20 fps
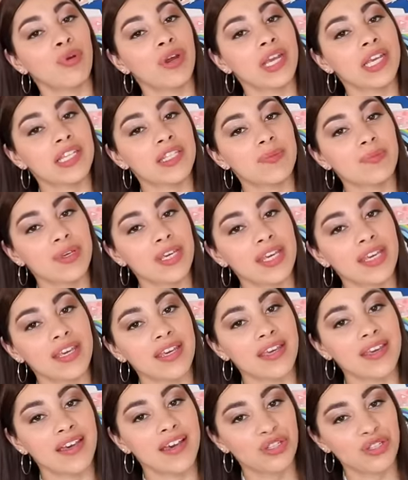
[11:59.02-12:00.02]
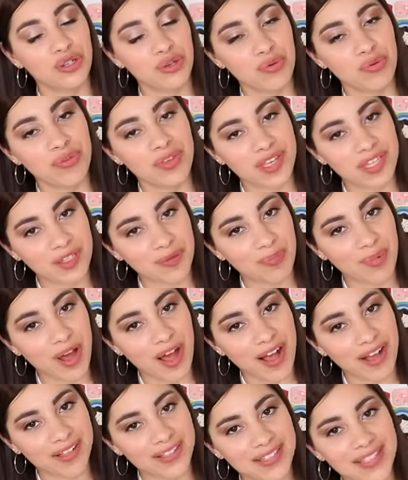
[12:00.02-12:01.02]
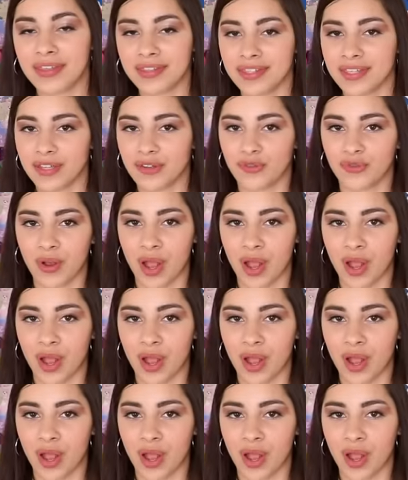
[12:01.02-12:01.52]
brings me to this box. This is